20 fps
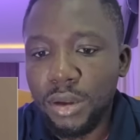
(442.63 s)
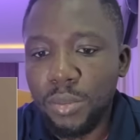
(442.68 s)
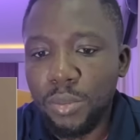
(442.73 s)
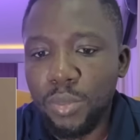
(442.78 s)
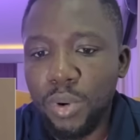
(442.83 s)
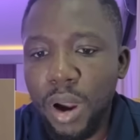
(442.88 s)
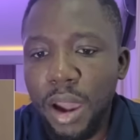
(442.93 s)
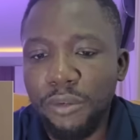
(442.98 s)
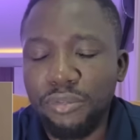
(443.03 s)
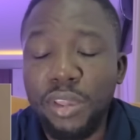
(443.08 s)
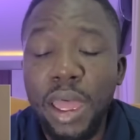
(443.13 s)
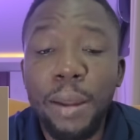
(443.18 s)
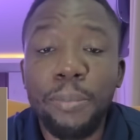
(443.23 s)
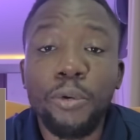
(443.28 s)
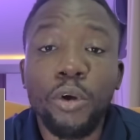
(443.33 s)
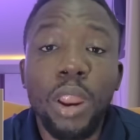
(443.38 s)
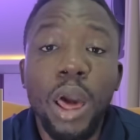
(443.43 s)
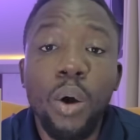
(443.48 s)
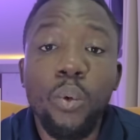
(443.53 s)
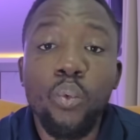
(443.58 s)
But after
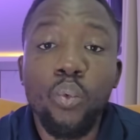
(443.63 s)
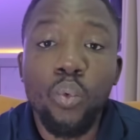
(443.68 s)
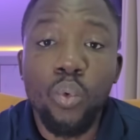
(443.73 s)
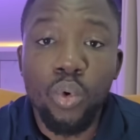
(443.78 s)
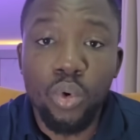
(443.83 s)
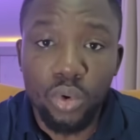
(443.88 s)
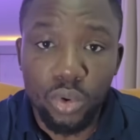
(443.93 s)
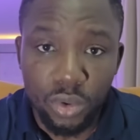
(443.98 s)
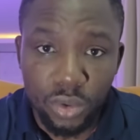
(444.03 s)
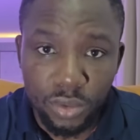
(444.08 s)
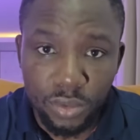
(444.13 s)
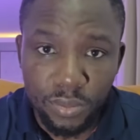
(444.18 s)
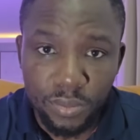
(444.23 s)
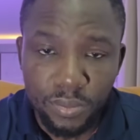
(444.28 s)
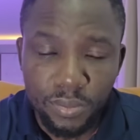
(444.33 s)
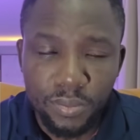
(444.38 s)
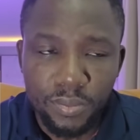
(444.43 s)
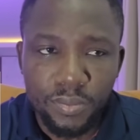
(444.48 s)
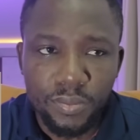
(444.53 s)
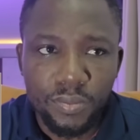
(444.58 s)
Abiola won
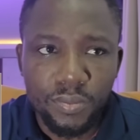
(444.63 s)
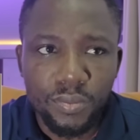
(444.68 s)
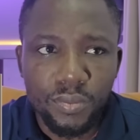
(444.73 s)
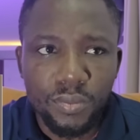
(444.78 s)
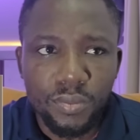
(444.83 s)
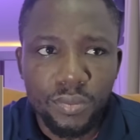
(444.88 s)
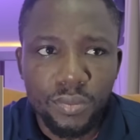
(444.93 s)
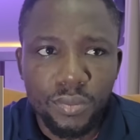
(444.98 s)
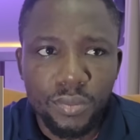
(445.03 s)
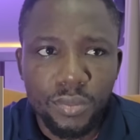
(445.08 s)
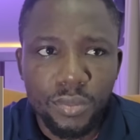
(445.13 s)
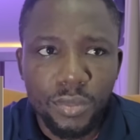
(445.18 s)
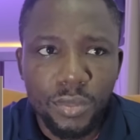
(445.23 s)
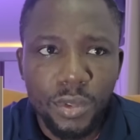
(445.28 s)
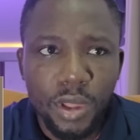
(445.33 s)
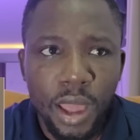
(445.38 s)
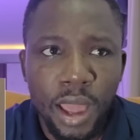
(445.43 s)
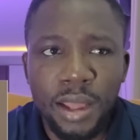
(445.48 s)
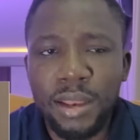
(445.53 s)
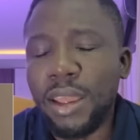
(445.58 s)

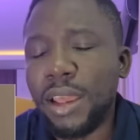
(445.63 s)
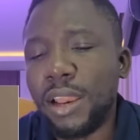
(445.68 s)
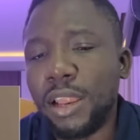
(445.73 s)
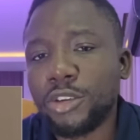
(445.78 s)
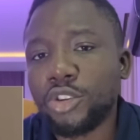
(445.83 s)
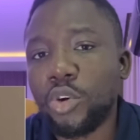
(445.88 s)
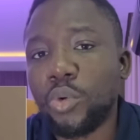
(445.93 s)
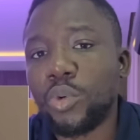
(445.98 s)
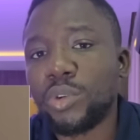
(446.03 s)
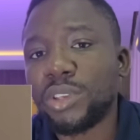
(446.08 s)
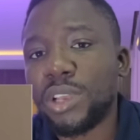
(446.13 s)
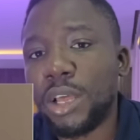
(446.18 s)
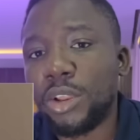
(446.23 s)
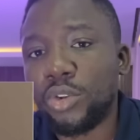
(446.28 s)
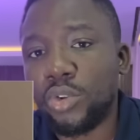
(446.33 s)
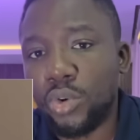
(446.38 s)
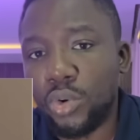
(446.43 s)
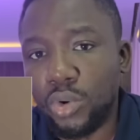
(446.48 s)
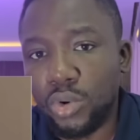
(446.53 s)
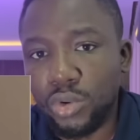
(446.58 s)
and the election was
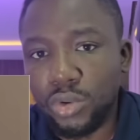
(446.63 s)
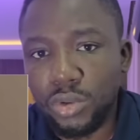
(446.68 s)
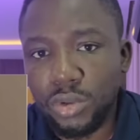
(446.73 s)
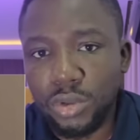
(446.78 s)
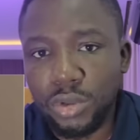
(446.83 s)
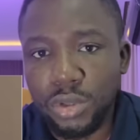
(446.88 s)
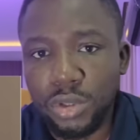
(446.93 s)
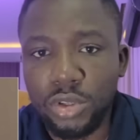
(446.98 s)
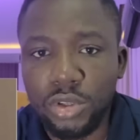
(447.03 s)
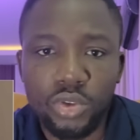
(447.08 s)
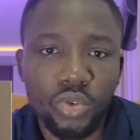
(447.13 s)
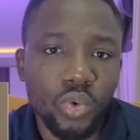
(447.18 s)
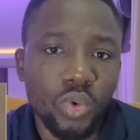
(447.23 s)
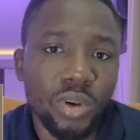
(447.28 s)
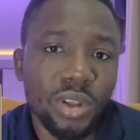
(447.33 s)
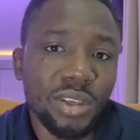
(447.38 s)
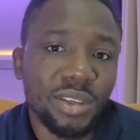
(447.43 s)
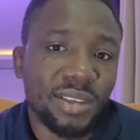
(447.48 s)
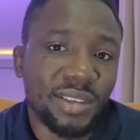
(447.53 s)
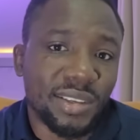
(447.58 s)
annulled, it is
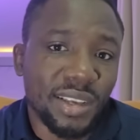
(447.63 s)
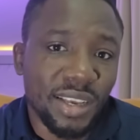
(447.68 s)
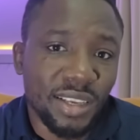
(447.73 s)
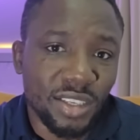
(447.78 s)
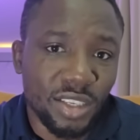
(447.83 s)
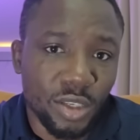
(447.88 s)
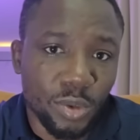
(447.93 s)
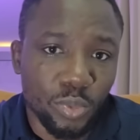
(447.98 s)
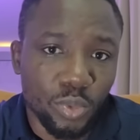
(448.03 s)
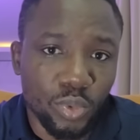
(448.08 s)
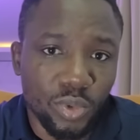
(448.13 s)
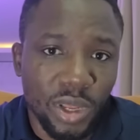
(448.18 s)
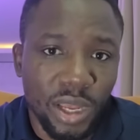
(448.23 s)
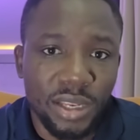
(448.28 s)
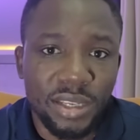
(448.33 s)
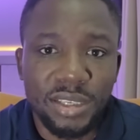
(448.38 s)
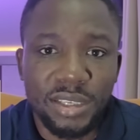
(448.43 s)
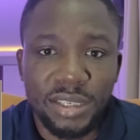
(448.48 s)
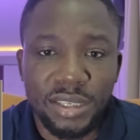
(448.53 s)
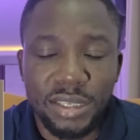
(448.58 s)
only sensible
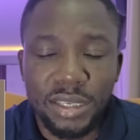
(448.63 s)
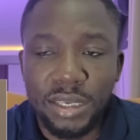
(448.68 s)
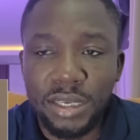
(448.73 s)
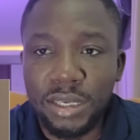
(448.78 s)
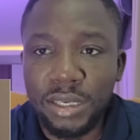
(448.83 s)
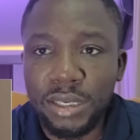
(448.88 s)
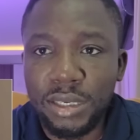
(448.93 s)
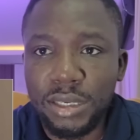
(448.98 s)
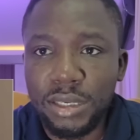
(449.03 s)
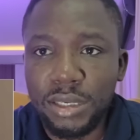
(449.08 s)
that they say,